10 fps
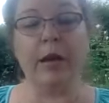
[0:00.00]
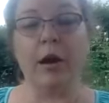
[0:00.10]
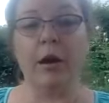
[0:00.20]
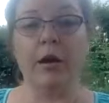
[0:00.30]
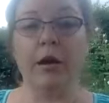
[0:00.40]

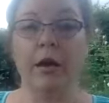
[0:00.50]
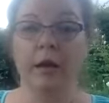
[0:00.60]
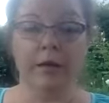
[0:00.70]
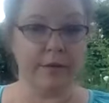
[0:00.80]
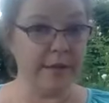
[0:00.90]
are
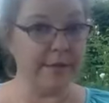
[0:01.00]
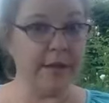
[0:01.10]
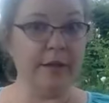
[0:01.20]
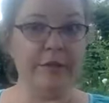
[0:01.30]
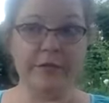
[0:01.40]

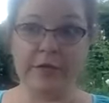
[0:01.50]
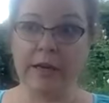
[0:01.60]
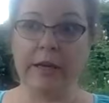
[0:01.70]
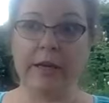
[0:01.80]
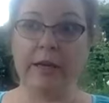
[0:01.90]
sensitive,
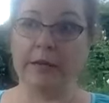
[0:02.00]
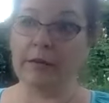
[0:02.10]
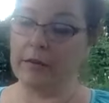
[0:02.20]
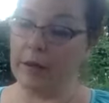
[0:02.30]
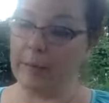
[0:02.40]
psychic,
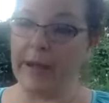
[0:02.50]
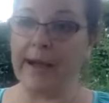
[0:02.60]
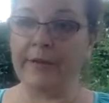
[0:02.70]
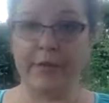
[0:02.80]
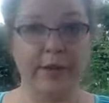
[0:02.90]

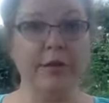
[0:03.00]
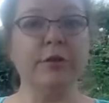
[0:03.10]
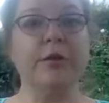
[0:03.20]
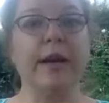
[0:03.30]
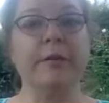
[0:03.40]
empath, healer
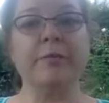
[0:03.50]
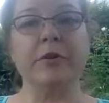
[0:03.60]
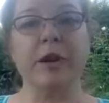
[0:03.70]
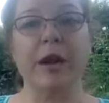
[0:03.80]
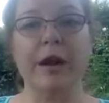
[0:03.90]
types
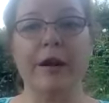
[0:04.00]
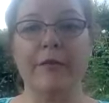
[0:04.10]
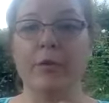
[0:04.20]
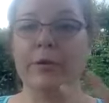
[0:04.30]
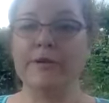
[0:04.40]
have
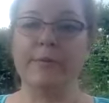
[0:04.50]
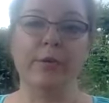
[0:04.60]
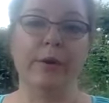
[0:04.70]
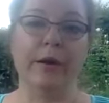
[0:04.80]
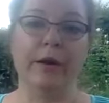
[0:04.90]
always been
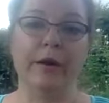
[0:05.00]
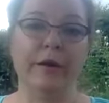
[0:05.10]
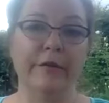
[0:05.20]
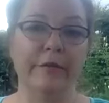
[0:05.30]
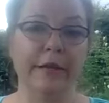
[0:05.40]
aware
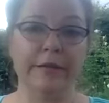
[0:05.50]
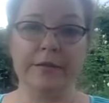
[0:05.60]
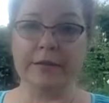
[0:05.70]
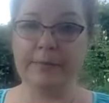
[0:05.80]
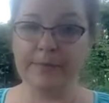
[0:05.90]
of
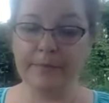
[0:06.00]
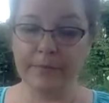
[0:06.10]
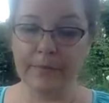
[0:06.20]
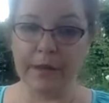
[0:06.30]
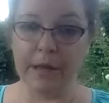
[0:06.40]
this
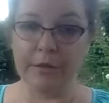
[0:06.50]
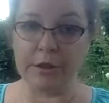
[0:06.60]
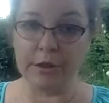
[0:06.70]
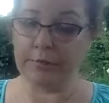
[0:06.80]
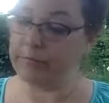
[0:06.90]

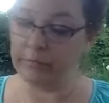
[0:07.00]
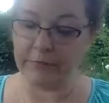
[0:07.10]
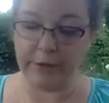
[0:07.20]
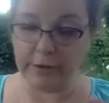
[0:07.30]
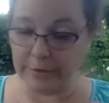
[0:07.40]
energy
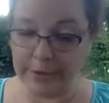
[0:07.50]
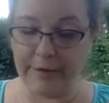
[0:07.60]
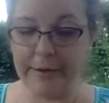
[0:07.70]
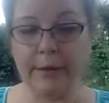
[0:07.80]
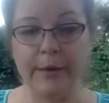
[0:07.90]
field that we have
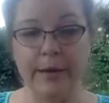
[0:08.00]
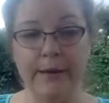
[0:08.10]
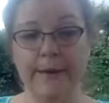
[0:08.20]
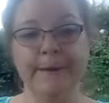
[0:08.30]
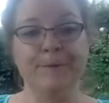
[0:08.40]
anyway.
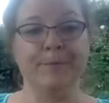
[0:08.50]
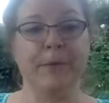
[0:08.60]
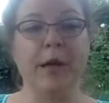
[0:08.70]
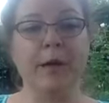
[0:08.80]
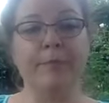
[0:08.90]

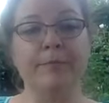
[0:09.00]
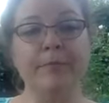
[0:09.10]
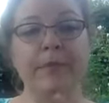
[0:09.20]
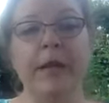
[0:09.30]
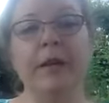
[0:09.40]

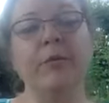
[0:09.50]
And